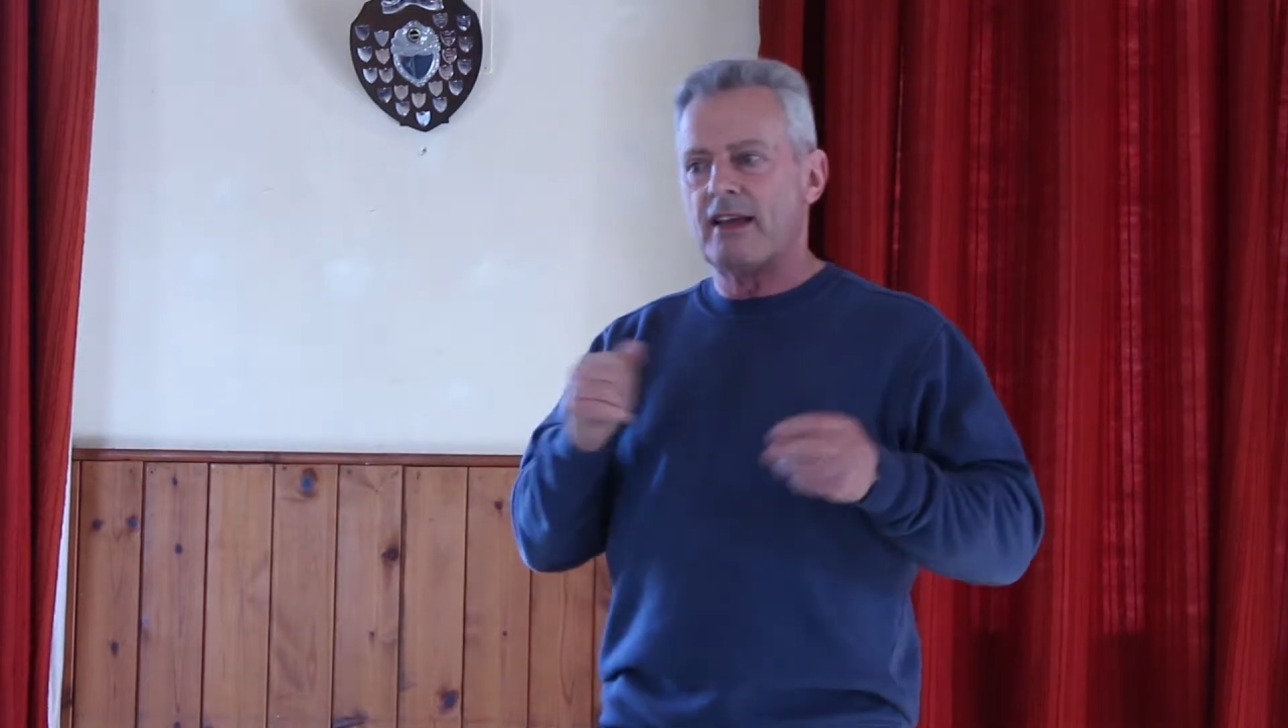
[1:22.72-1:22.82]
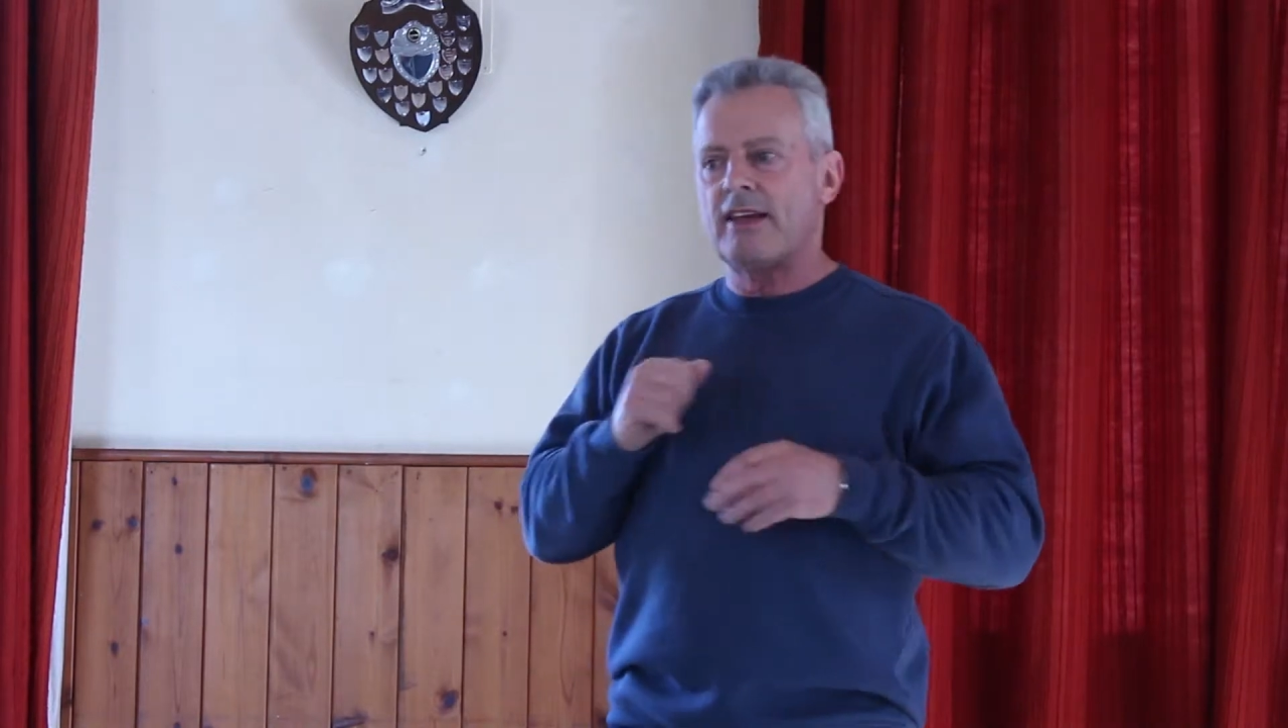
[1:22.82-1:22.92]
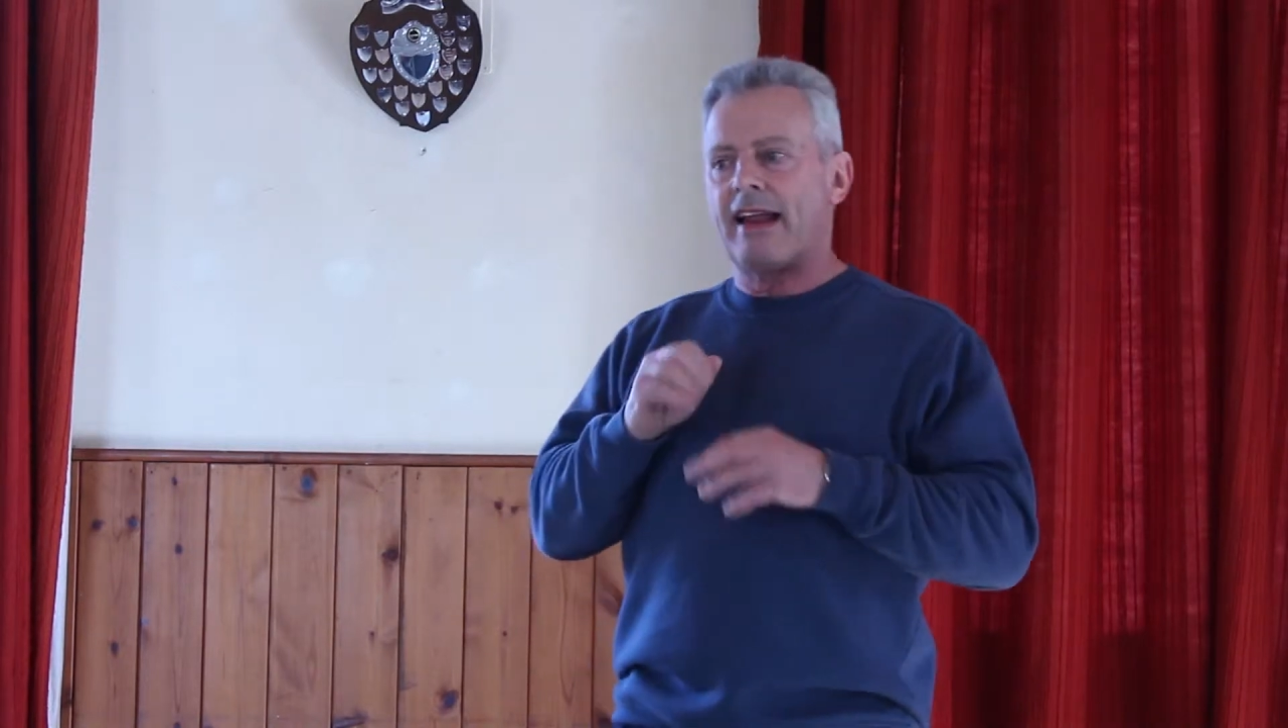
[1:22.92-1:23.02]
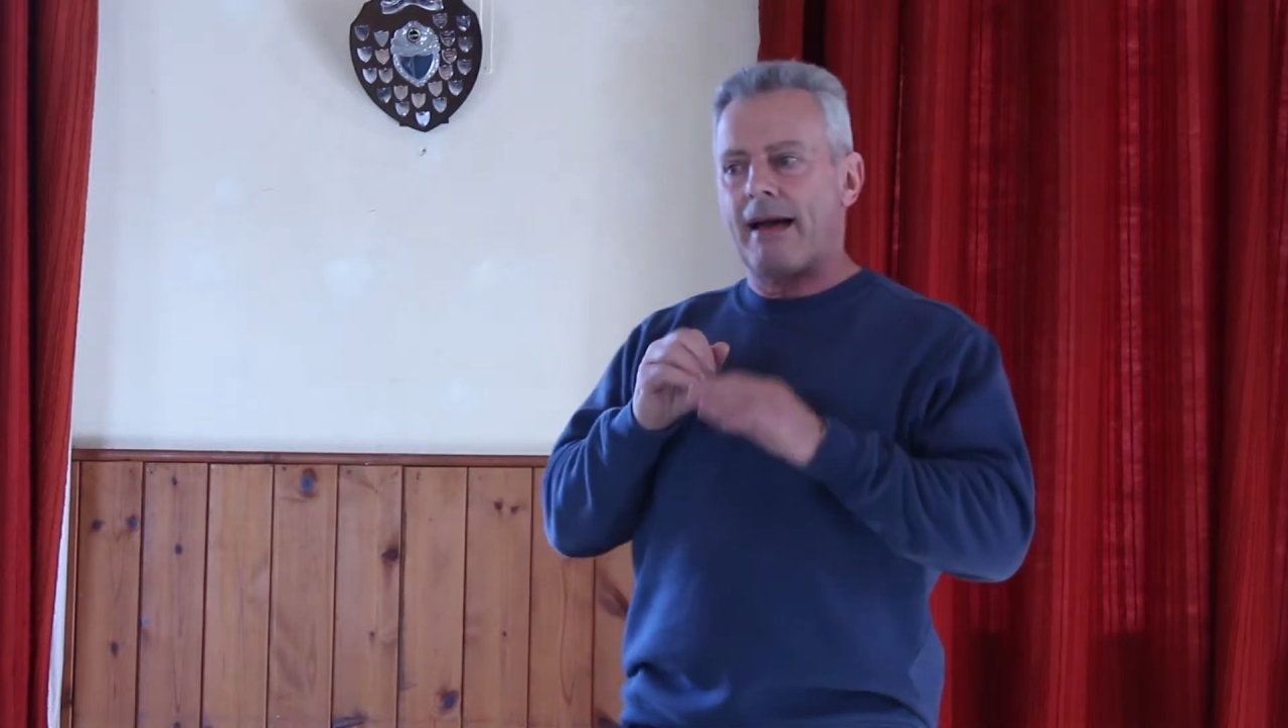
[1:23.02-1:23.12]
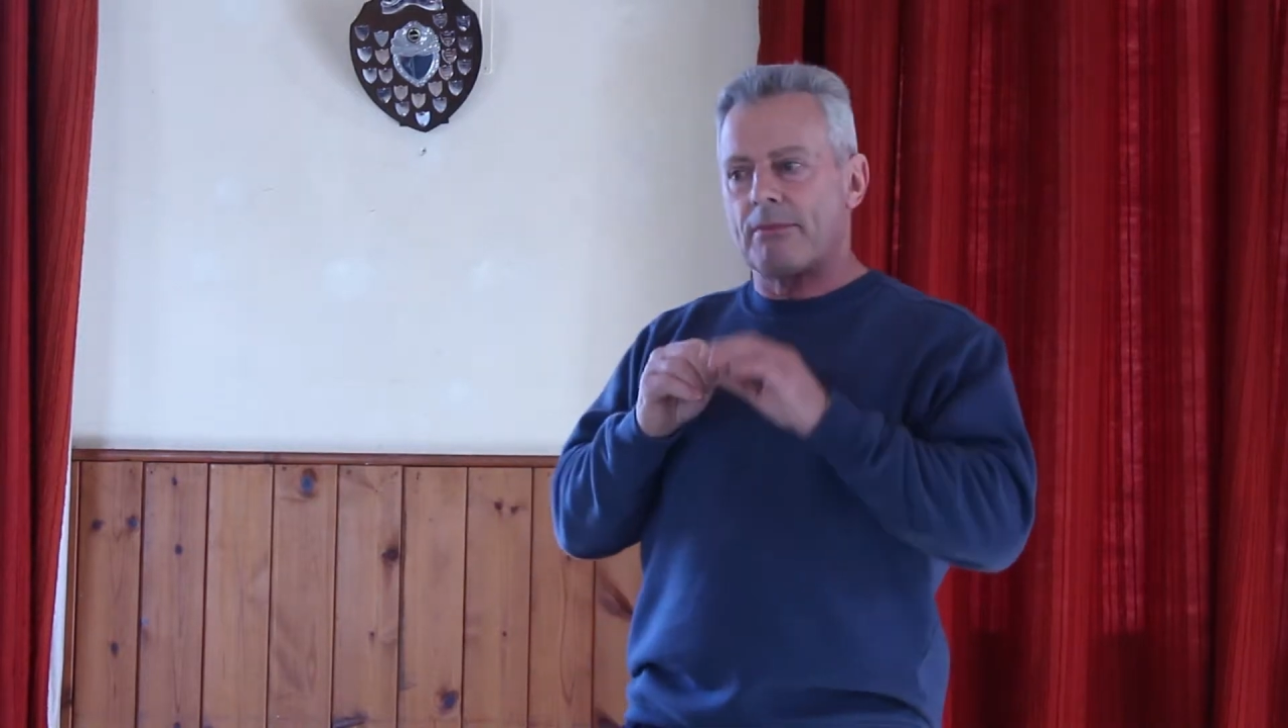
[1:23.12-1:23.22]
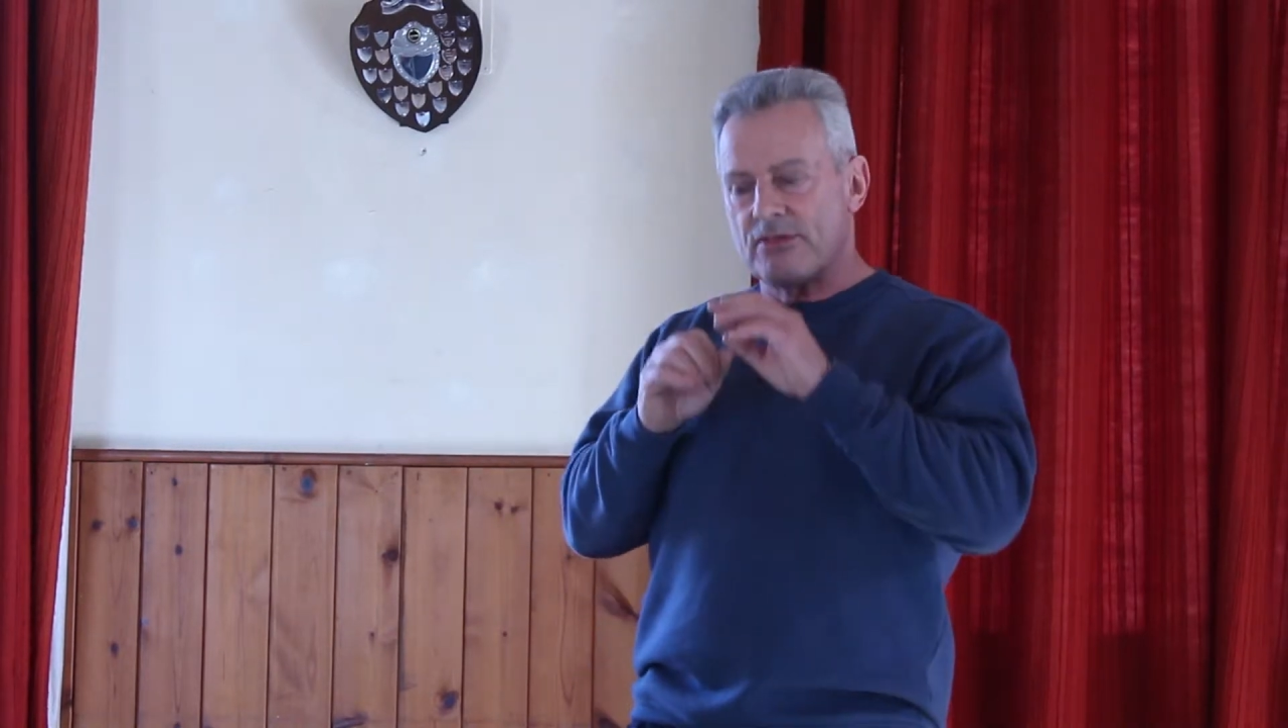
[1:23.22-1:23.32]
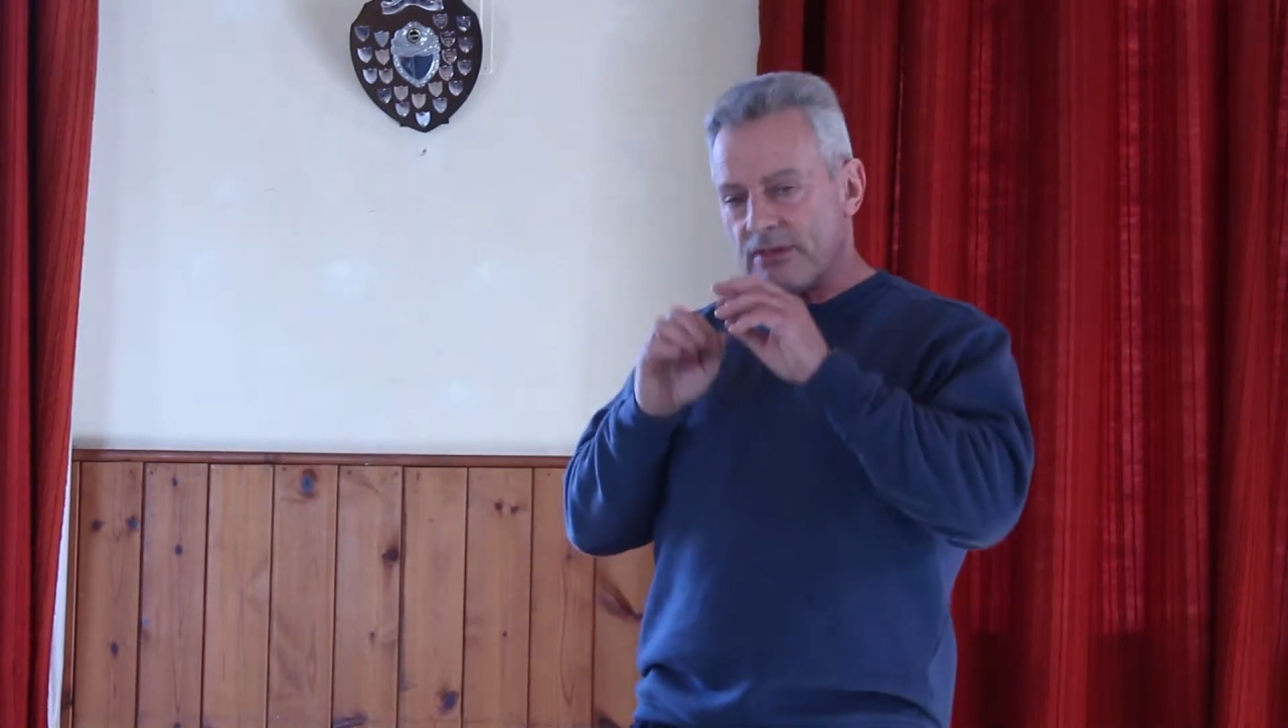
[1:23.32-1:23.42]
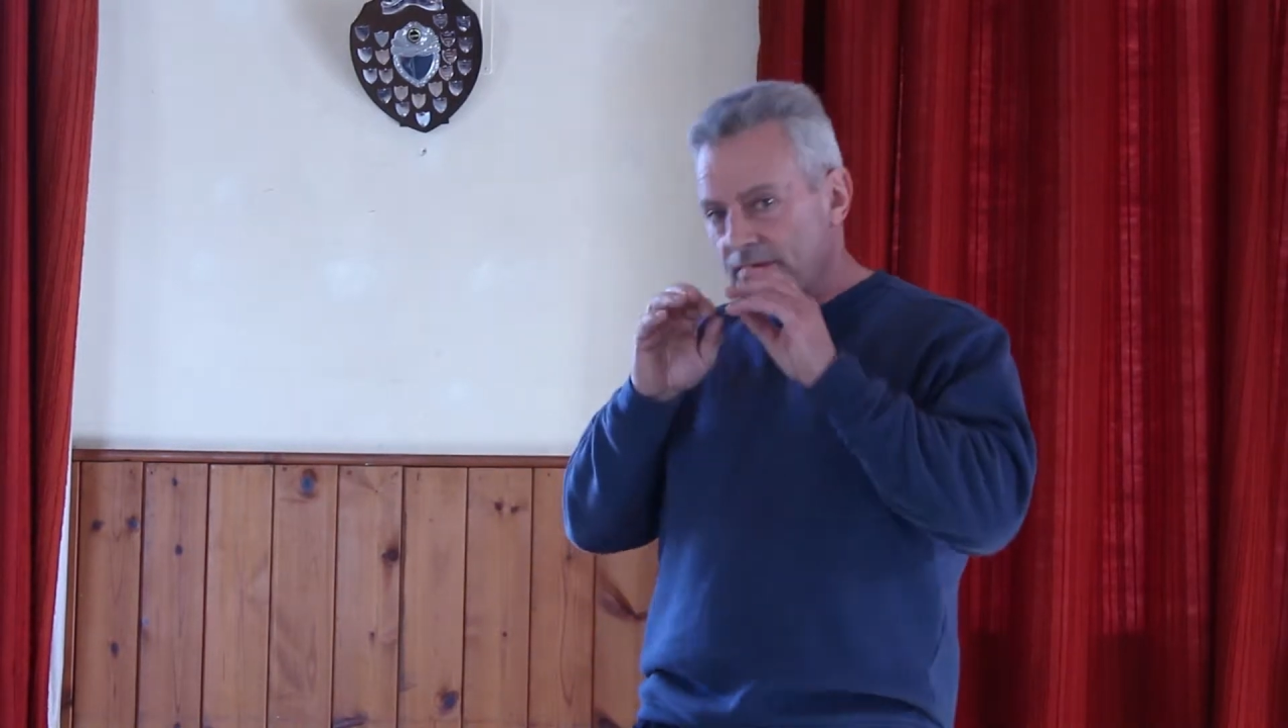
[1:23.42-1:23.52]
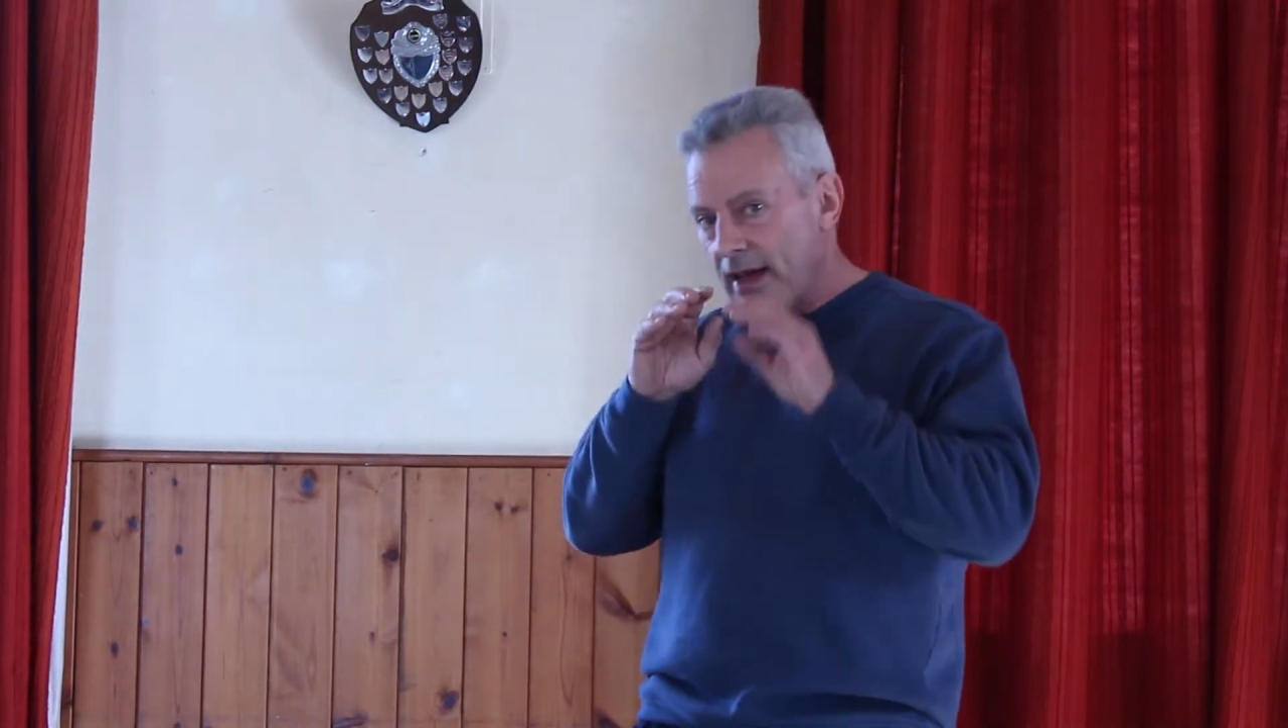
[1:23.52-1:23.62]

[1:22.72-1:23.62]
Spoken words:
that happens in